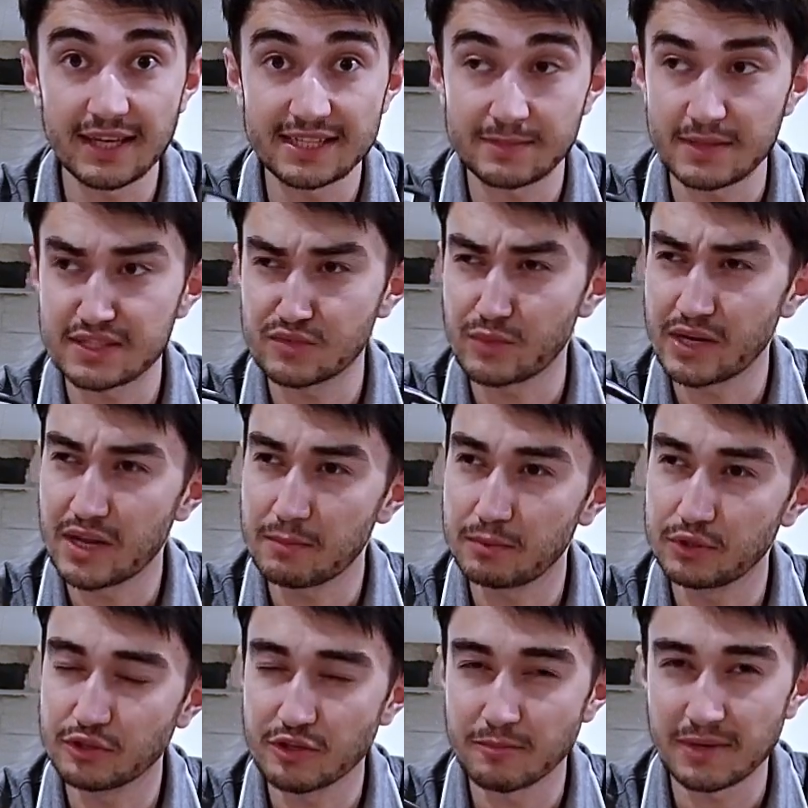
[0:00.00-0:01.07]
especially when I
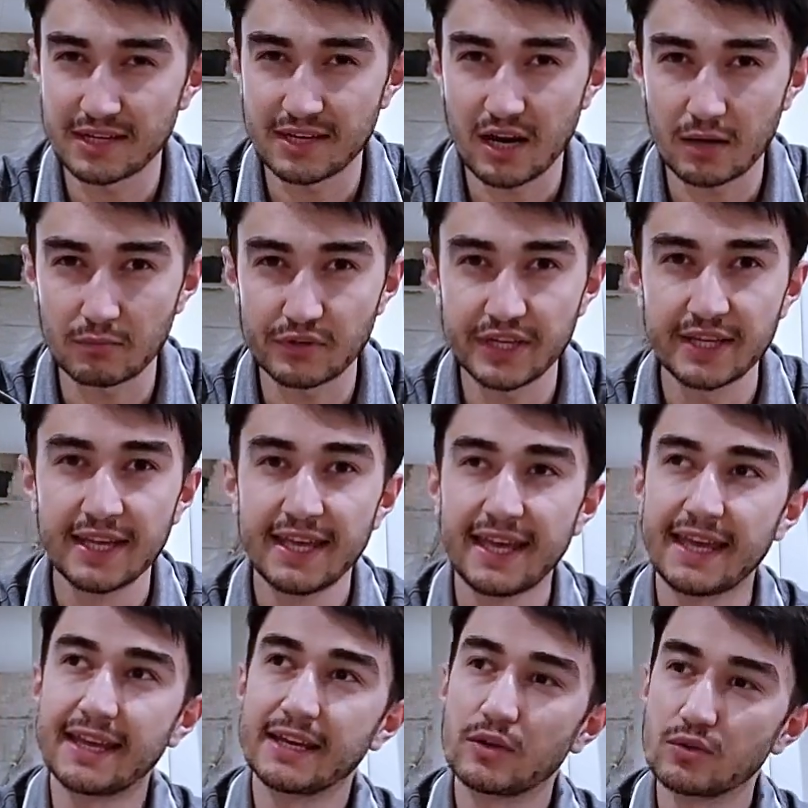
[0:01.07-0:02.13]
put in my Camry
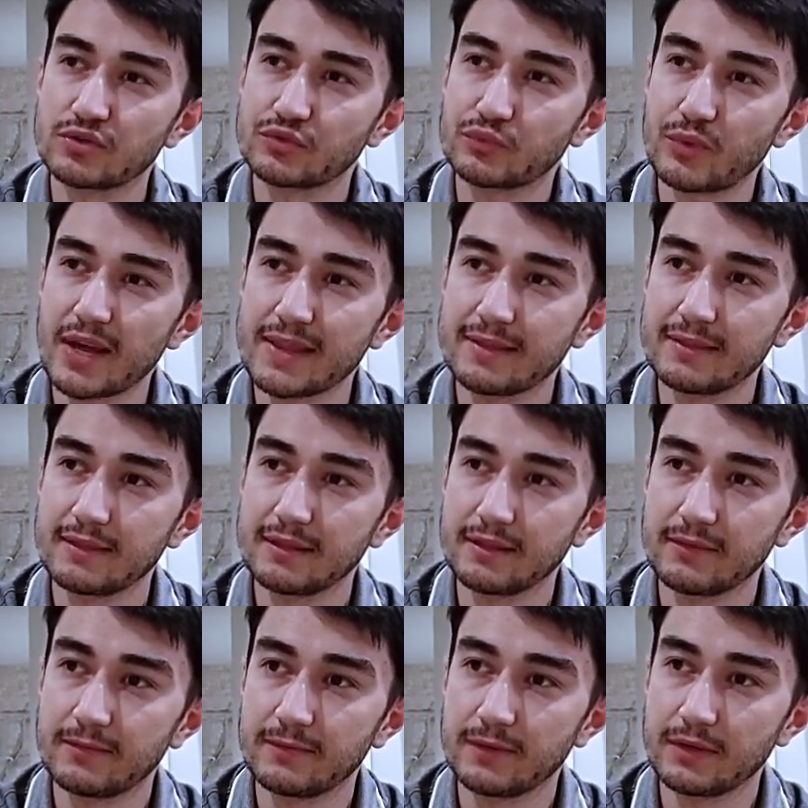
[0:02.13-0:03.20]
and it goes right
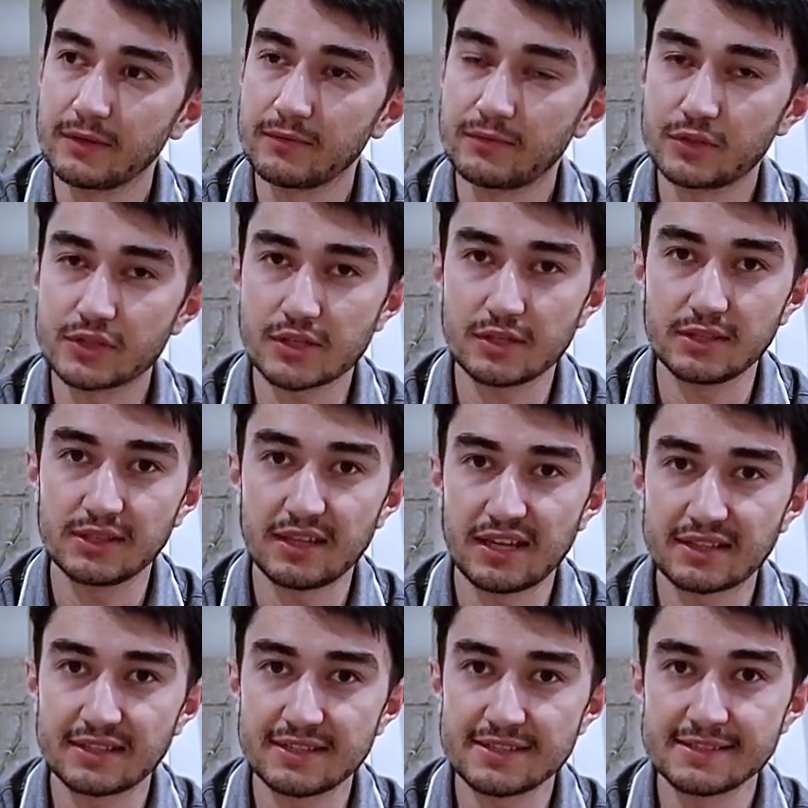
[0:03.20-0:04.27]
vertically
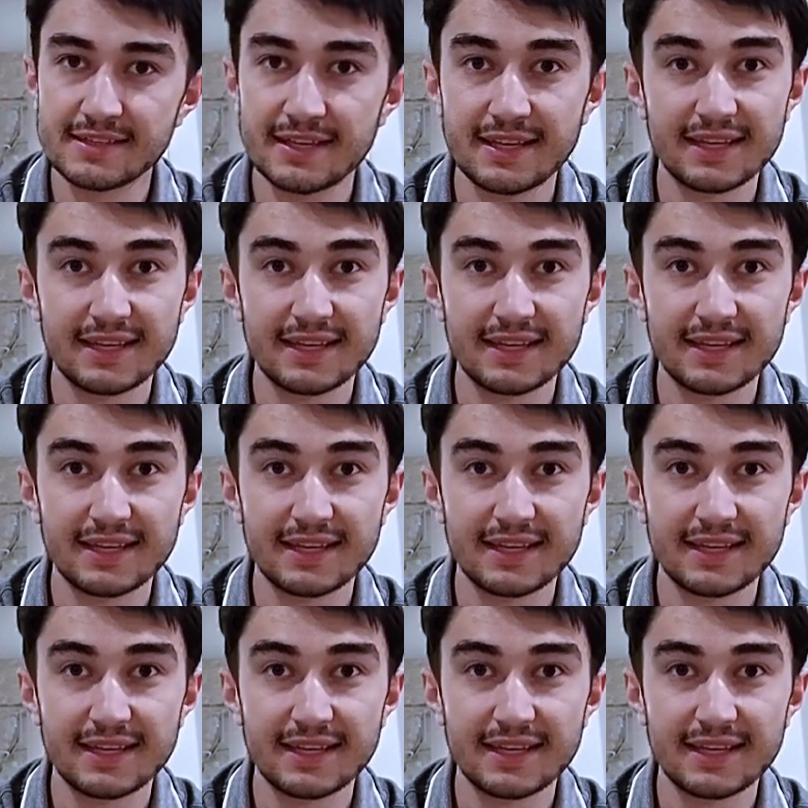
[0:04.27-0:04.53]
like this.